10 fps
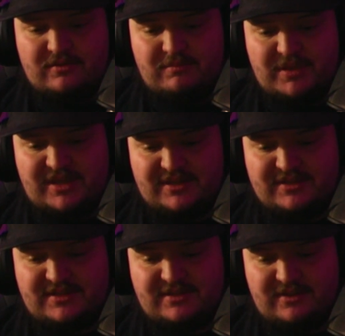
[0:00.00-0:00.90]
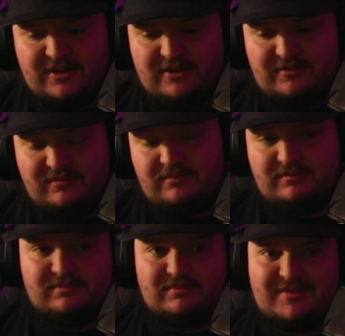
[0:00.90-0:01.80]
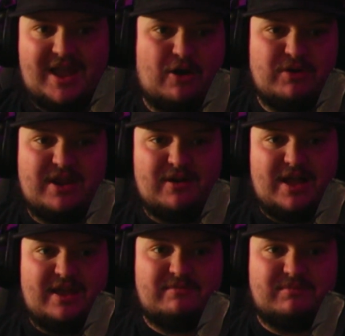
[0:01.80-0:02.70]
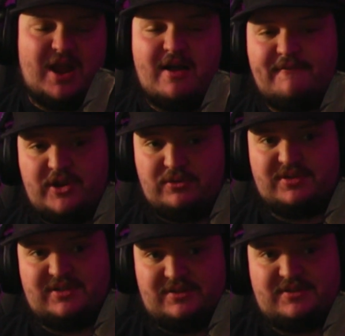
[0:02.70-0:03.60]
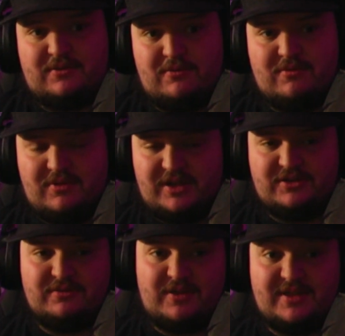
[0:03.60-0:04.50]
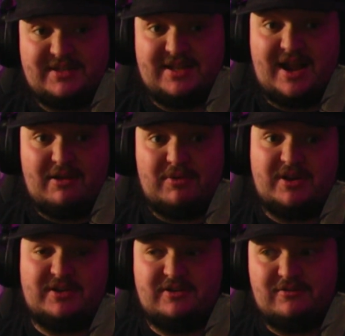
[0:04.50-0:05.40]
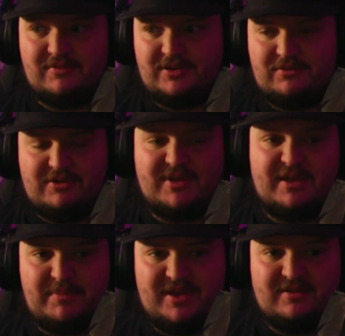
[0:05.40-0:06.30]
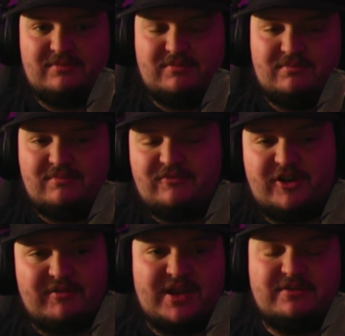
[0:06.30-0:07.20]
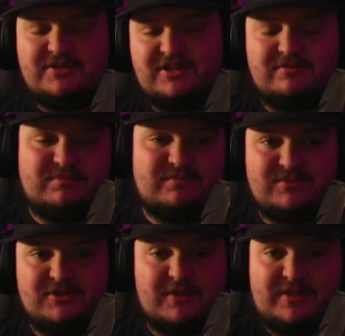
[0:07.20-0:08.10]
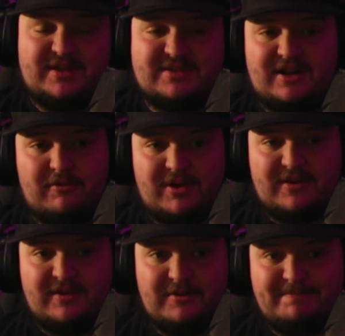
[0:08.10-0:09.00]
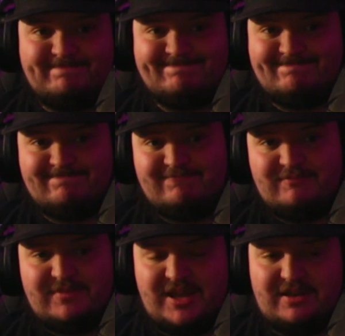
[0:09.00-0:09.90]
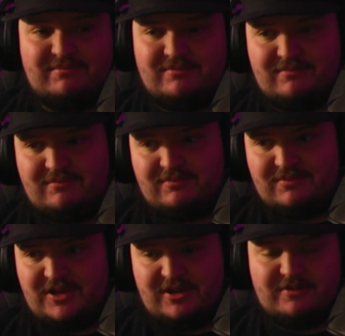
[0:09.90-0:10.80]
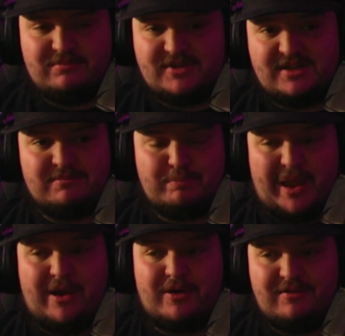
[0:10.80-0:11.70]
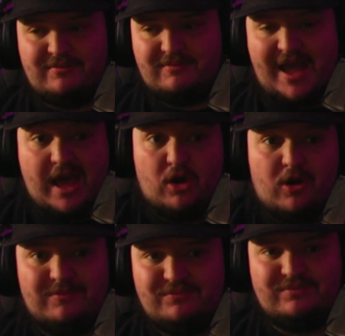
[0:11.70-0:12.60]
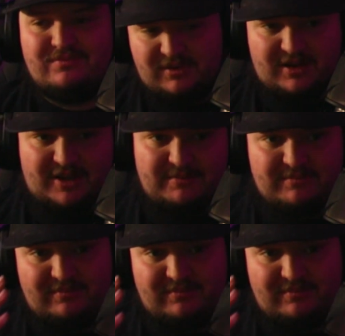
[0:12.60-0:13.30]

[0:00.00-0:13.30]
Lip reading: Because, you know, how dare I not focus on school and do the things that I want to do when you gave me free reign to do the things that I want to do? And, you know, didn't parent at all. I'm